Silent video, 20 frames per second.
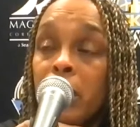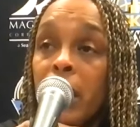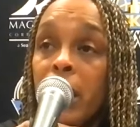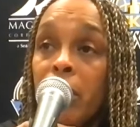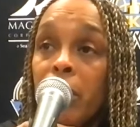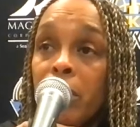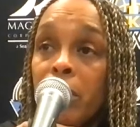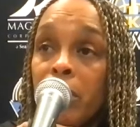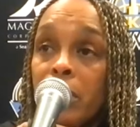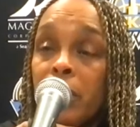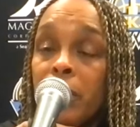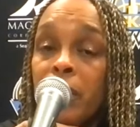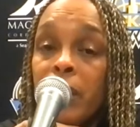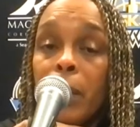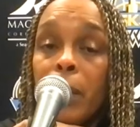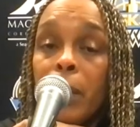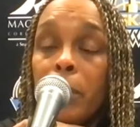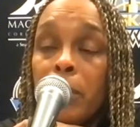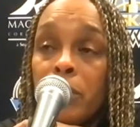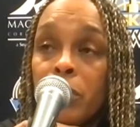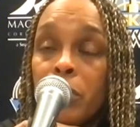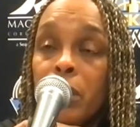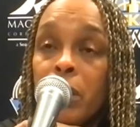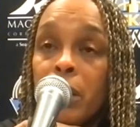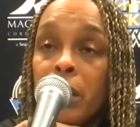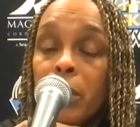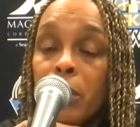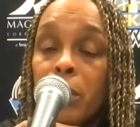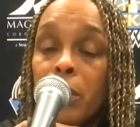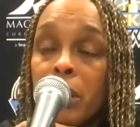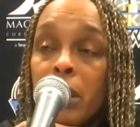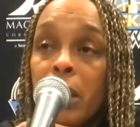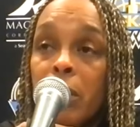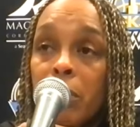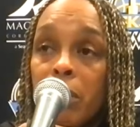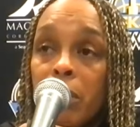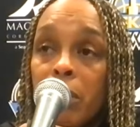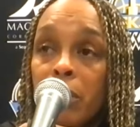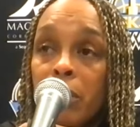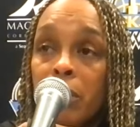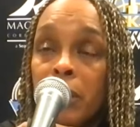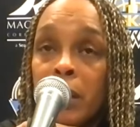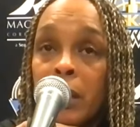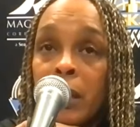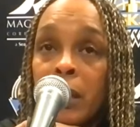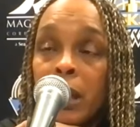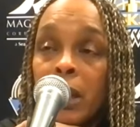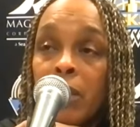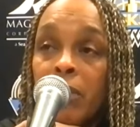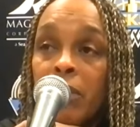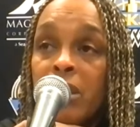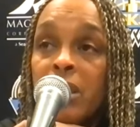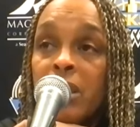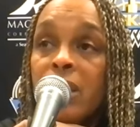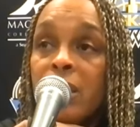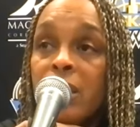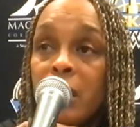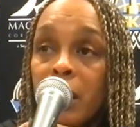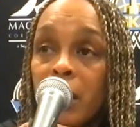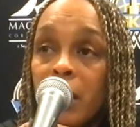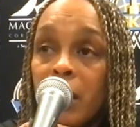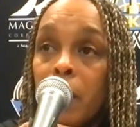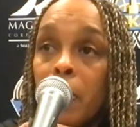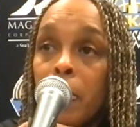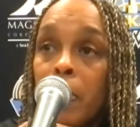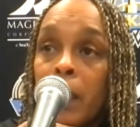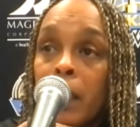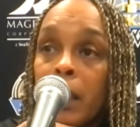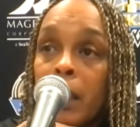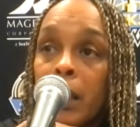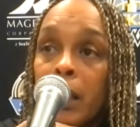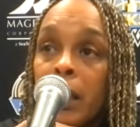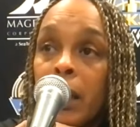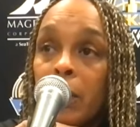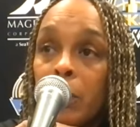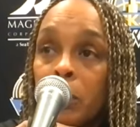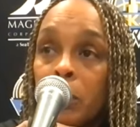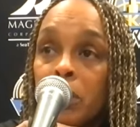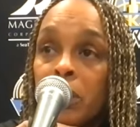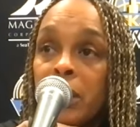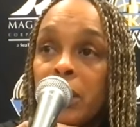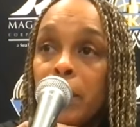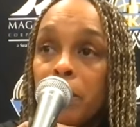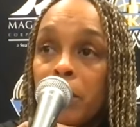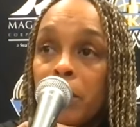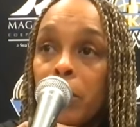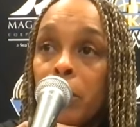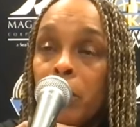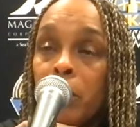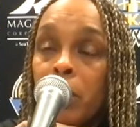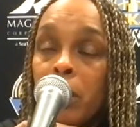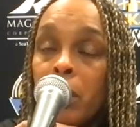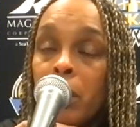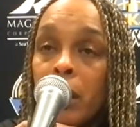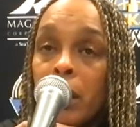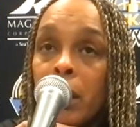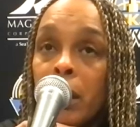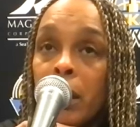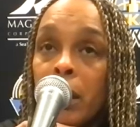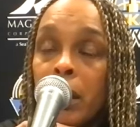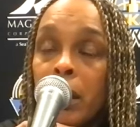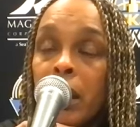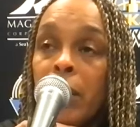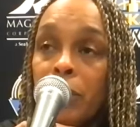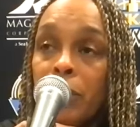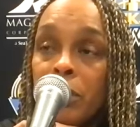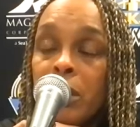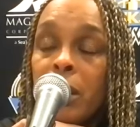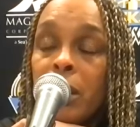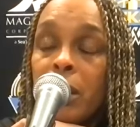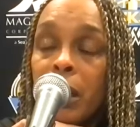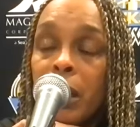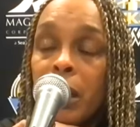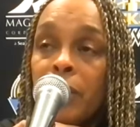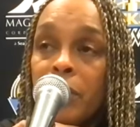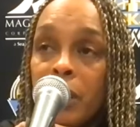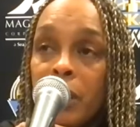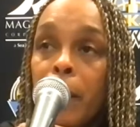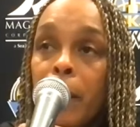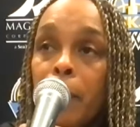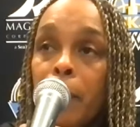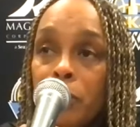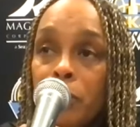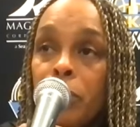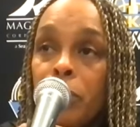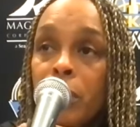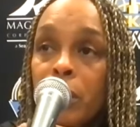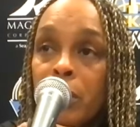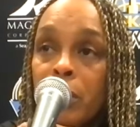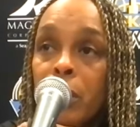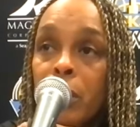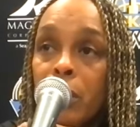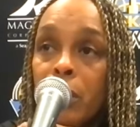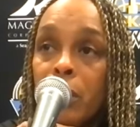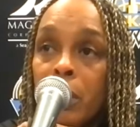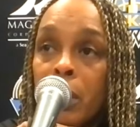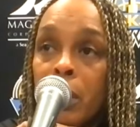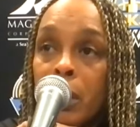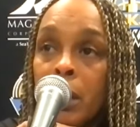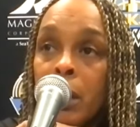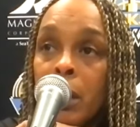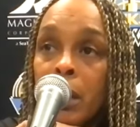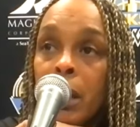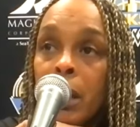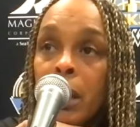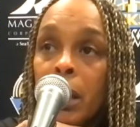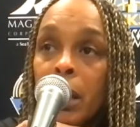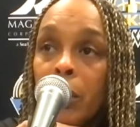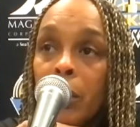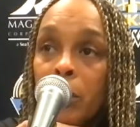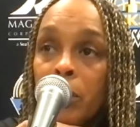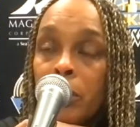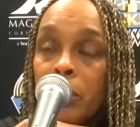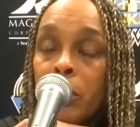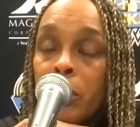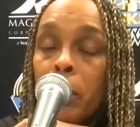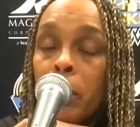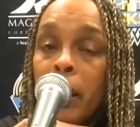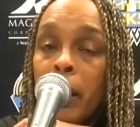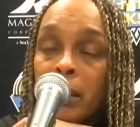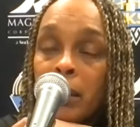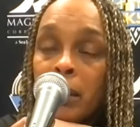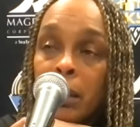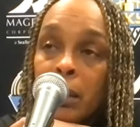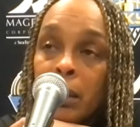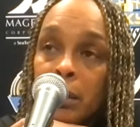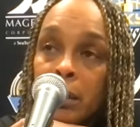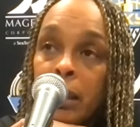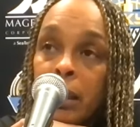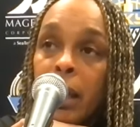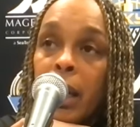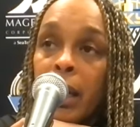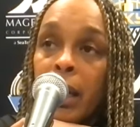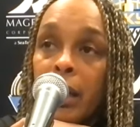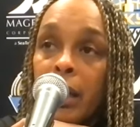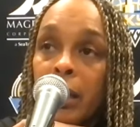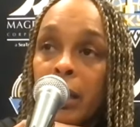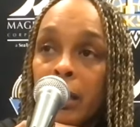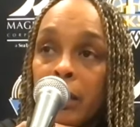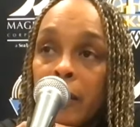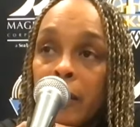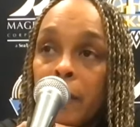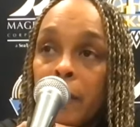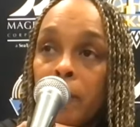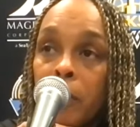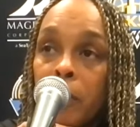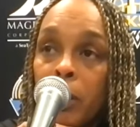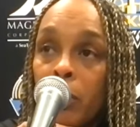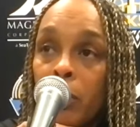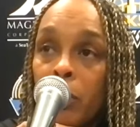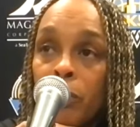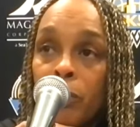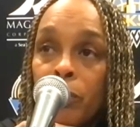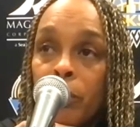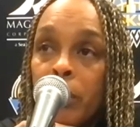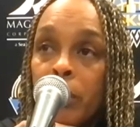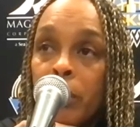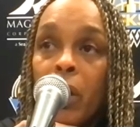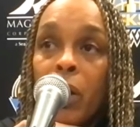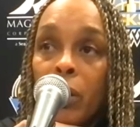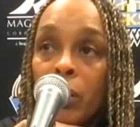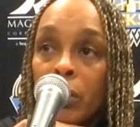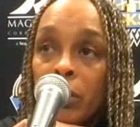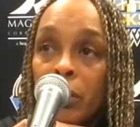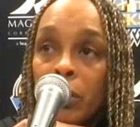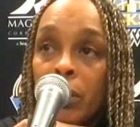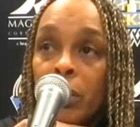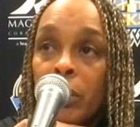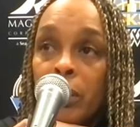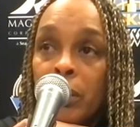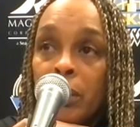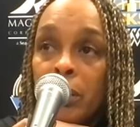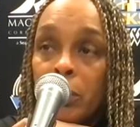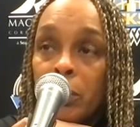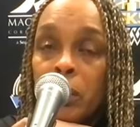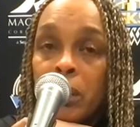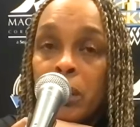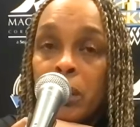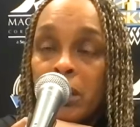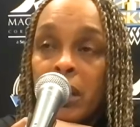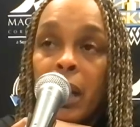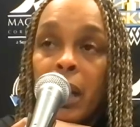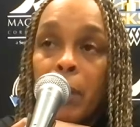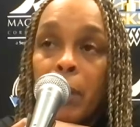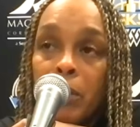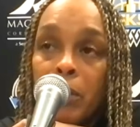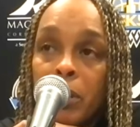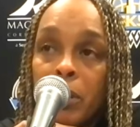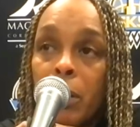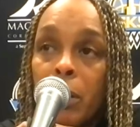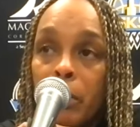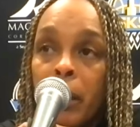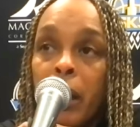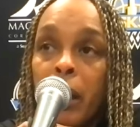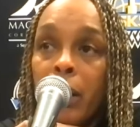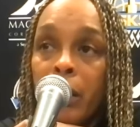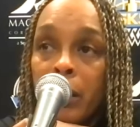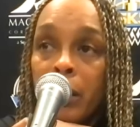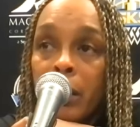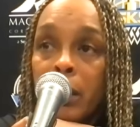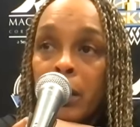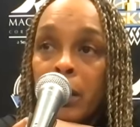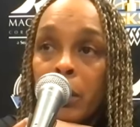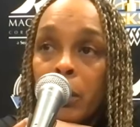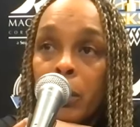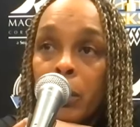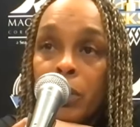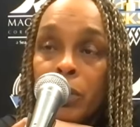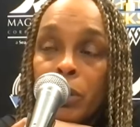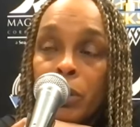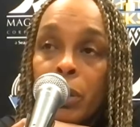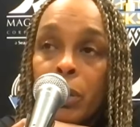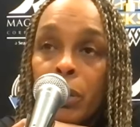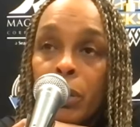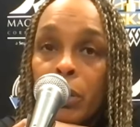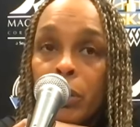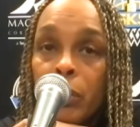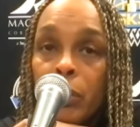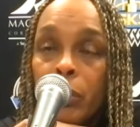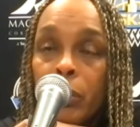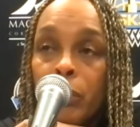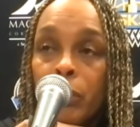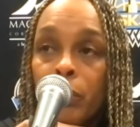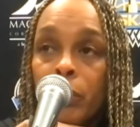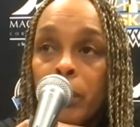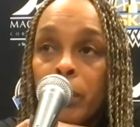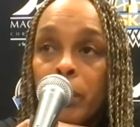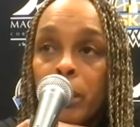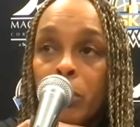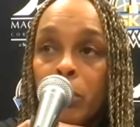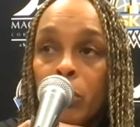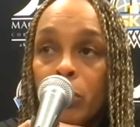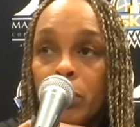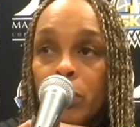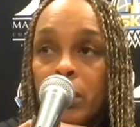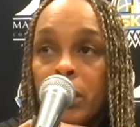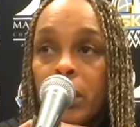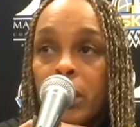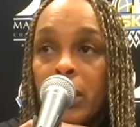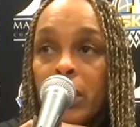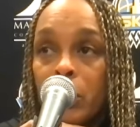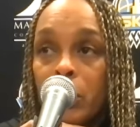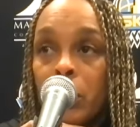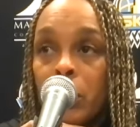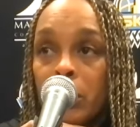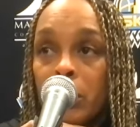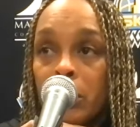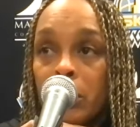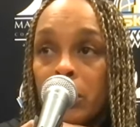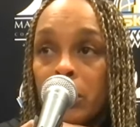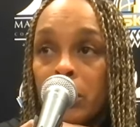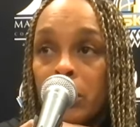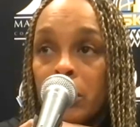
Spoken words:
We gave ourselves an opportunity. There was a level of intensity that we stepped up with, and it gave us an opportunity. So we'll go back, take a look at it, and grow from it all. You know, this is what this game is all about. What did you learn to grow from it and move to the next one?